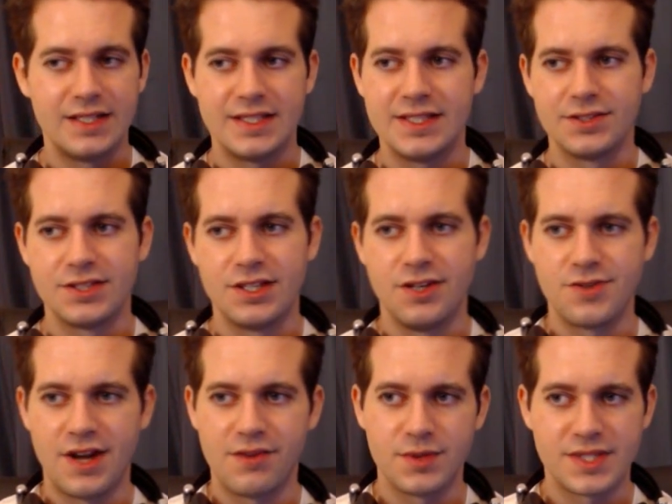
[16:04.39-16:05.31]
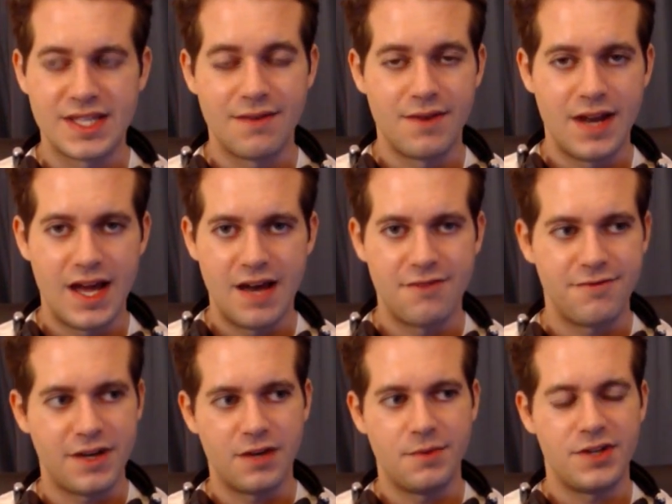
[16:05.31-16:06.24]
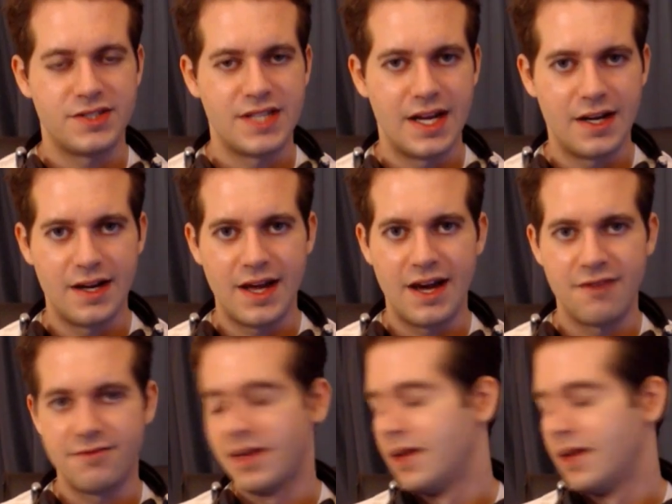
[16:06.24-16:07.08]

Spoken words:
Steelseries Rival 7.5, Final Mouse 9.5,